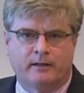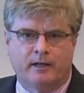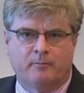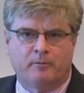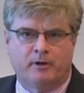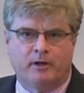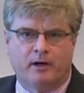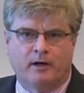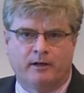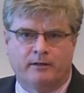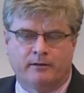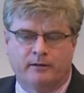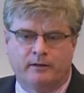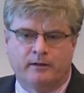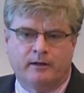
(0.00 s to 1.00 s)

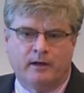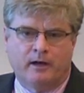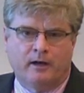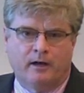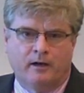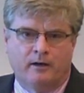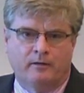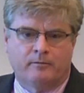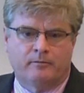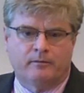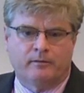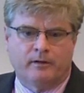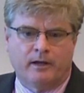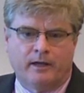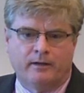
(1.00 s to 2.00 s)
Lebanon
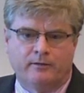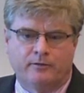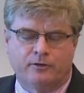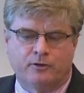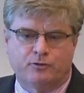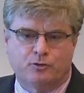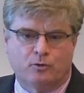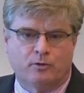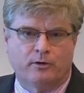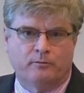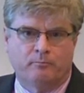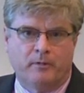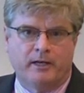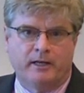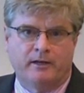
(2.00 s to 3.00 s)
and Jordan,
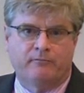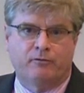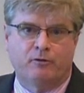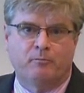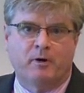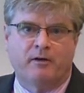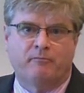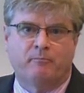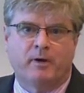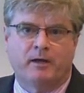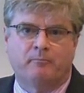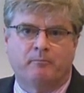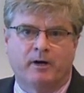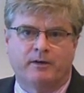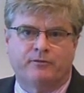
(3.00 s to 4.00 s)
many of whom I've
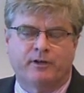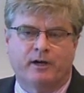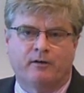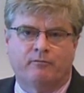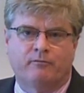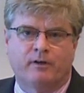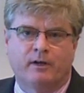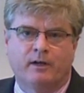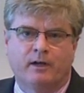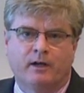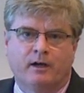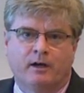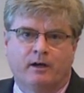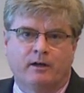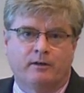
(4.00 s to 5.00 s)
met myself.
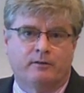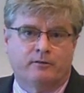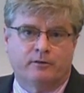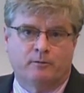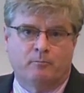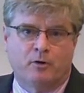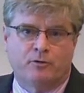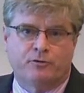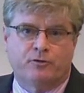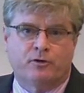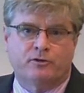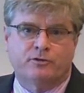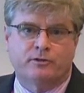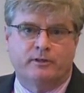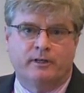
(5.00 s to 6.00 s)
The most
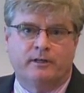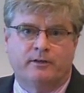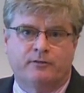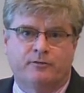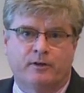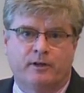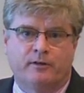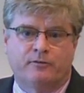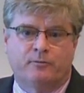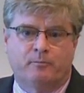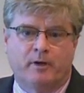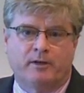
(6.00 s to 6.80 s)
urgent need is